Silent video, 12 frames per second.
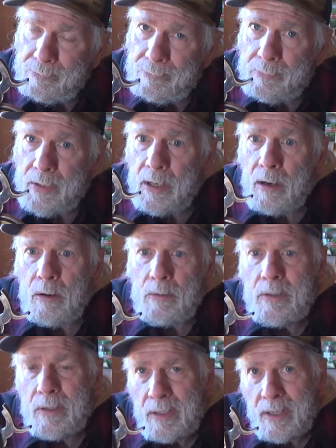you
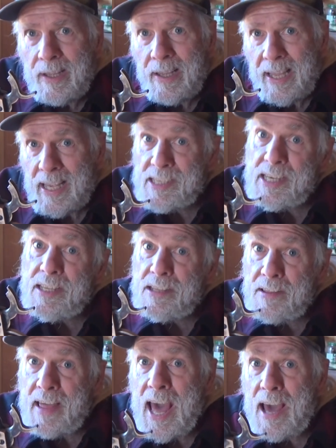know, it's
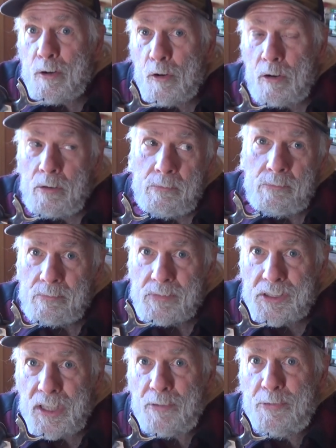either that or
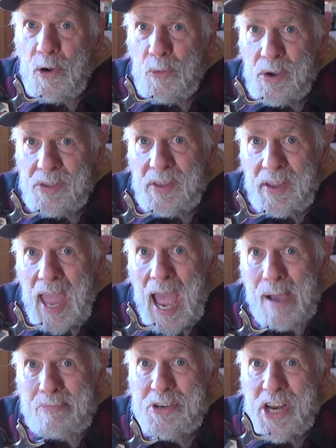suffer with the
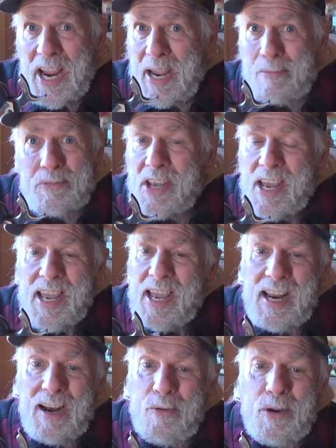cap jams,
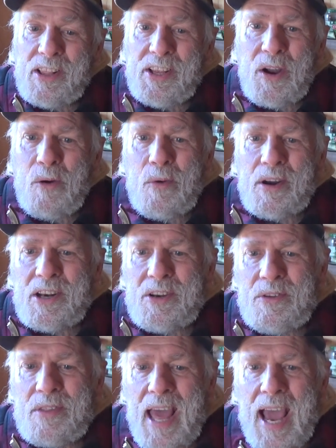and I really don't want to
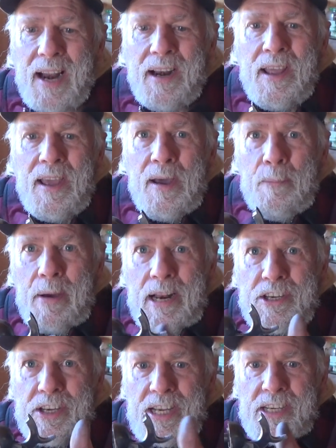do that. But
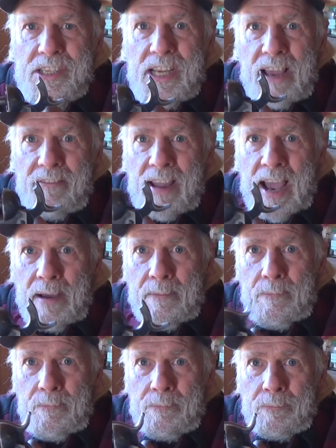as you can see, I've
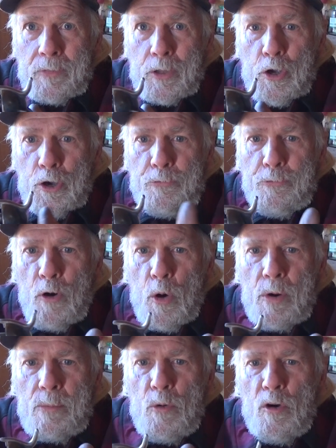got good
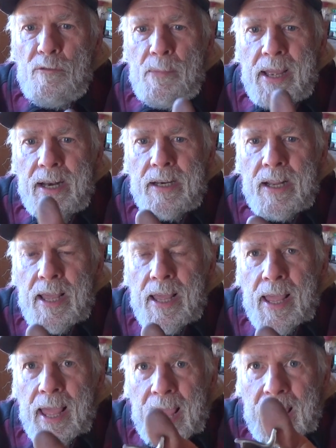forward movement,
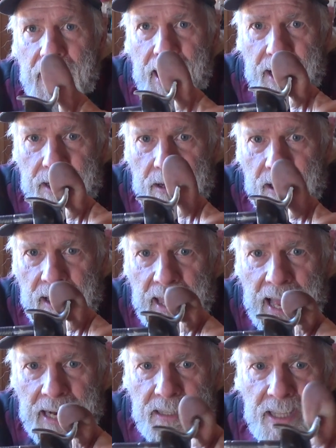and
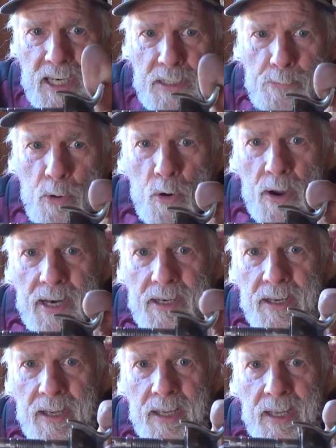at this
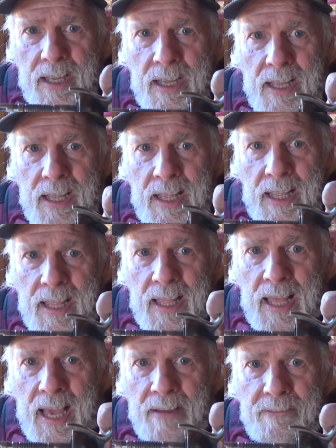point
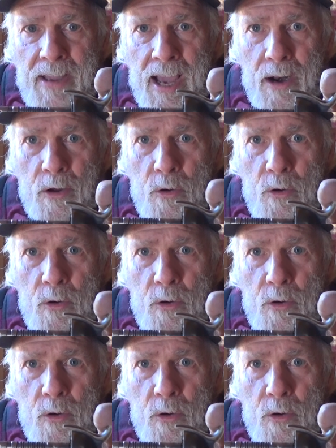I've got